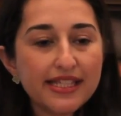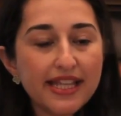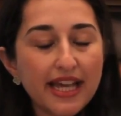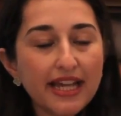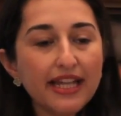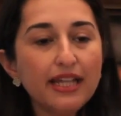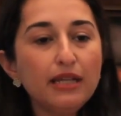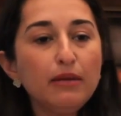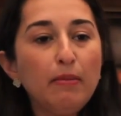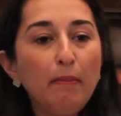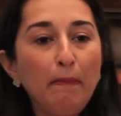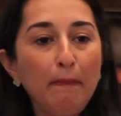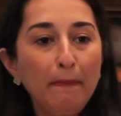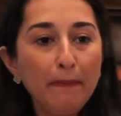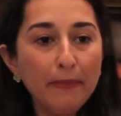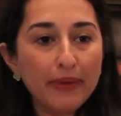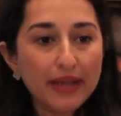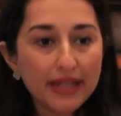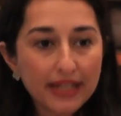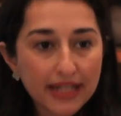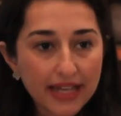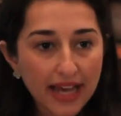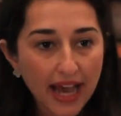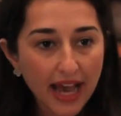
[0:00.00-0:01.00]
The second
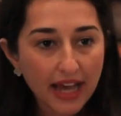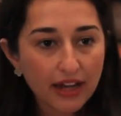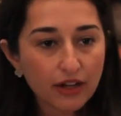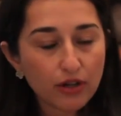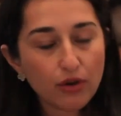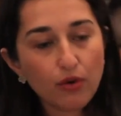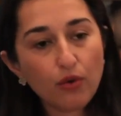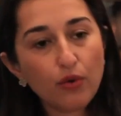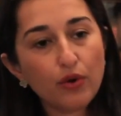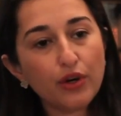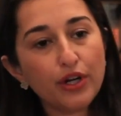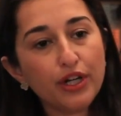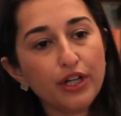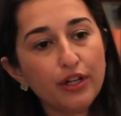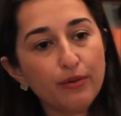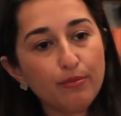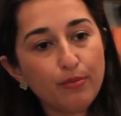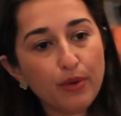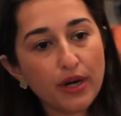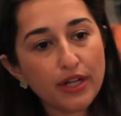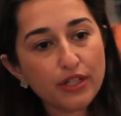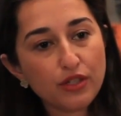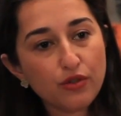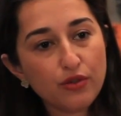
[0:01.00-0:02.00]
big category
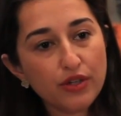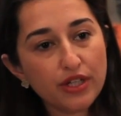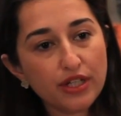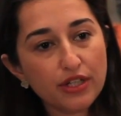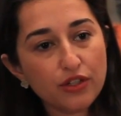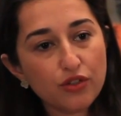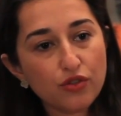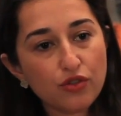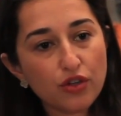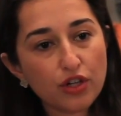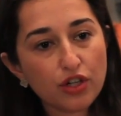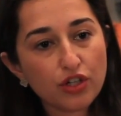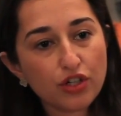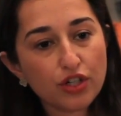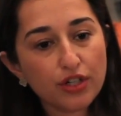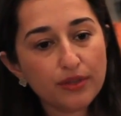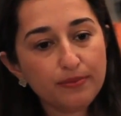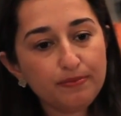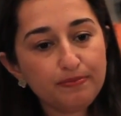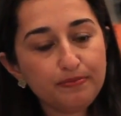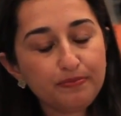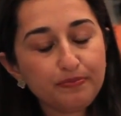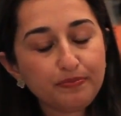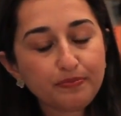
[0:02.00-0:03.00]
of breast
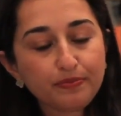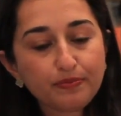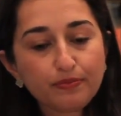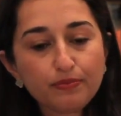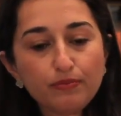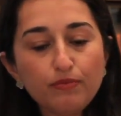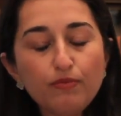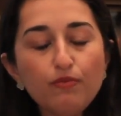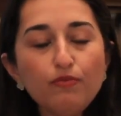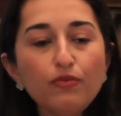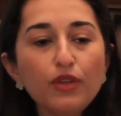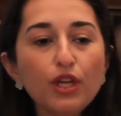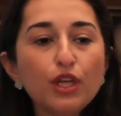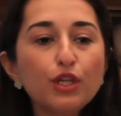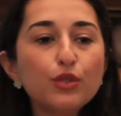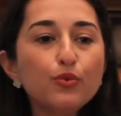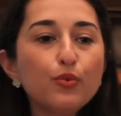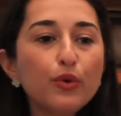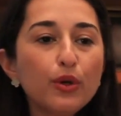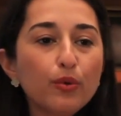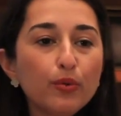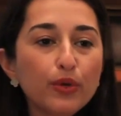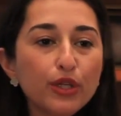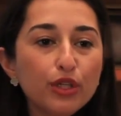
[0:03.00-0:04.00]
reconstruction
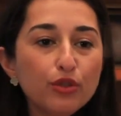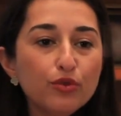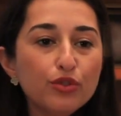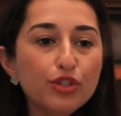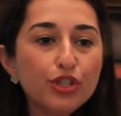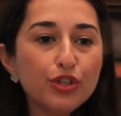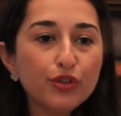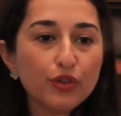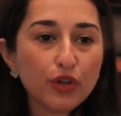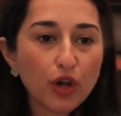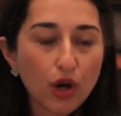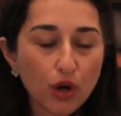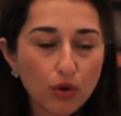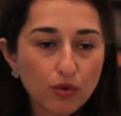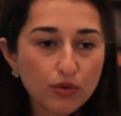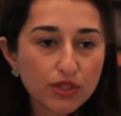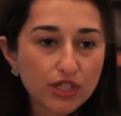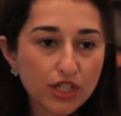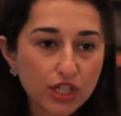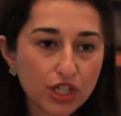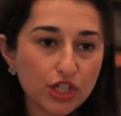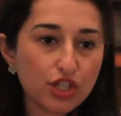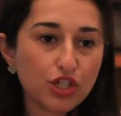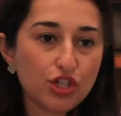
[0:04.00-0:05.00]
is where we use your
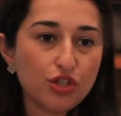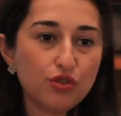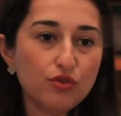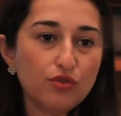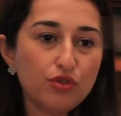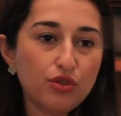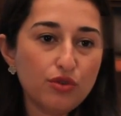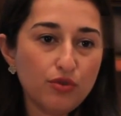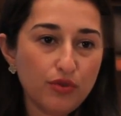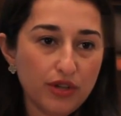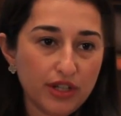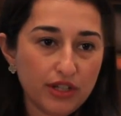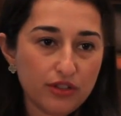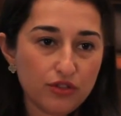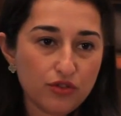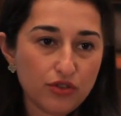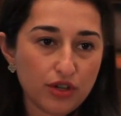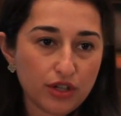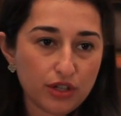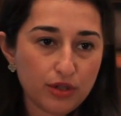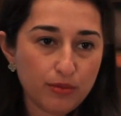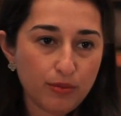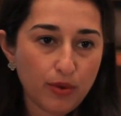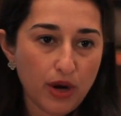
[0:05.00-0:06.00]
own tissue to
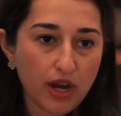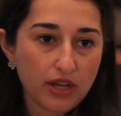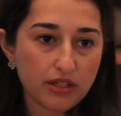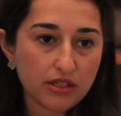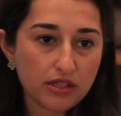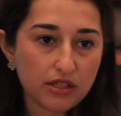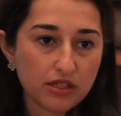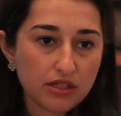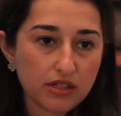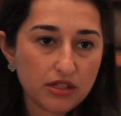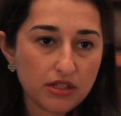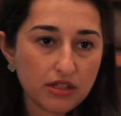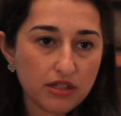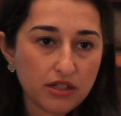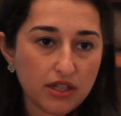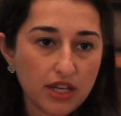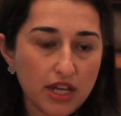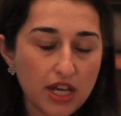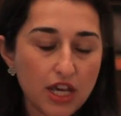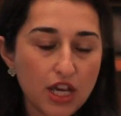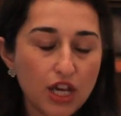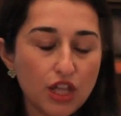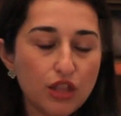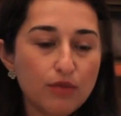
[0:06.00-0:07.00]
reconstruct a breast.
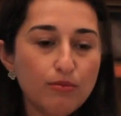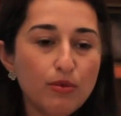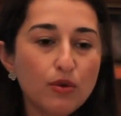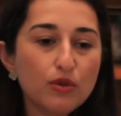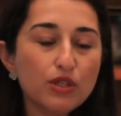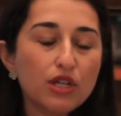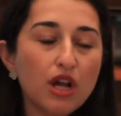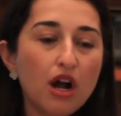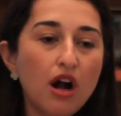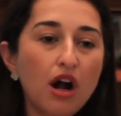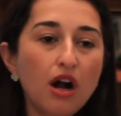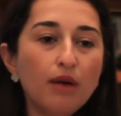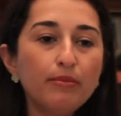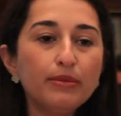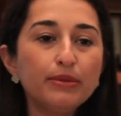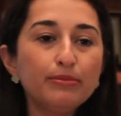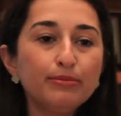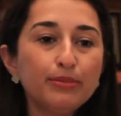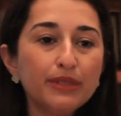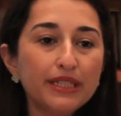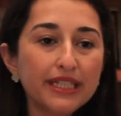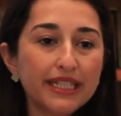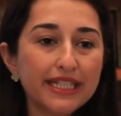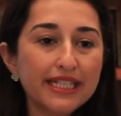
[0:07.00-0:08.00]
The most
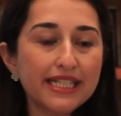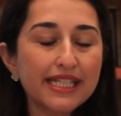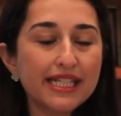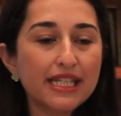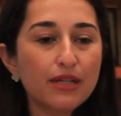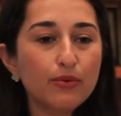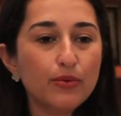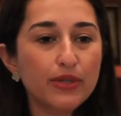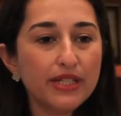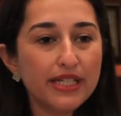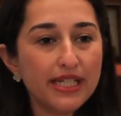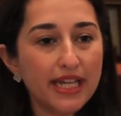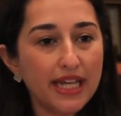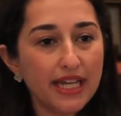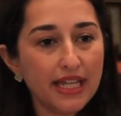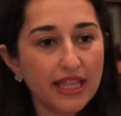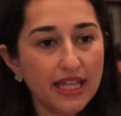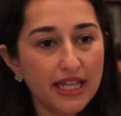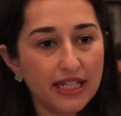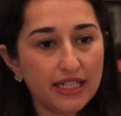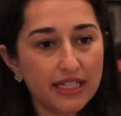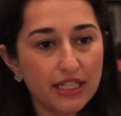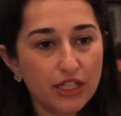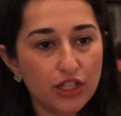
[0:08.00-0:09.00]
common place that we
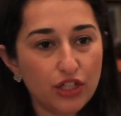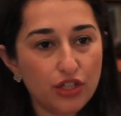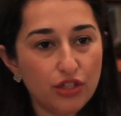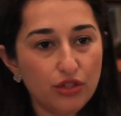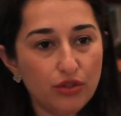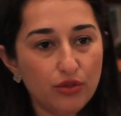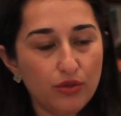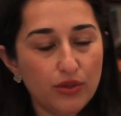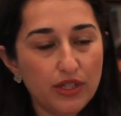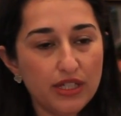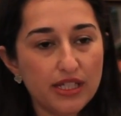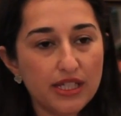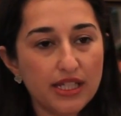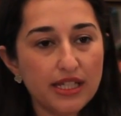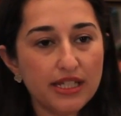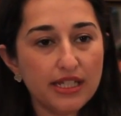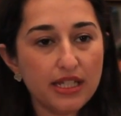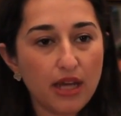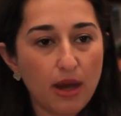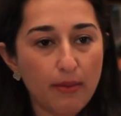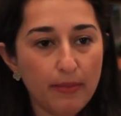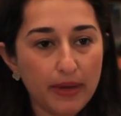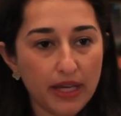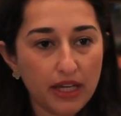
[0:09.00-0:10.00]
take that tissue is the
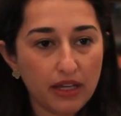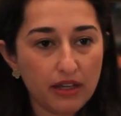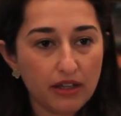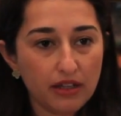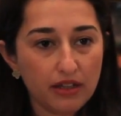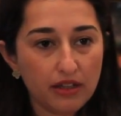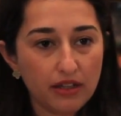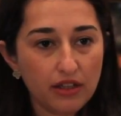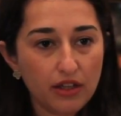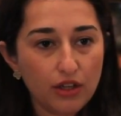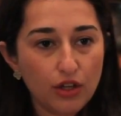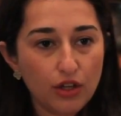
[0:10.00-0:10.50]
tummy.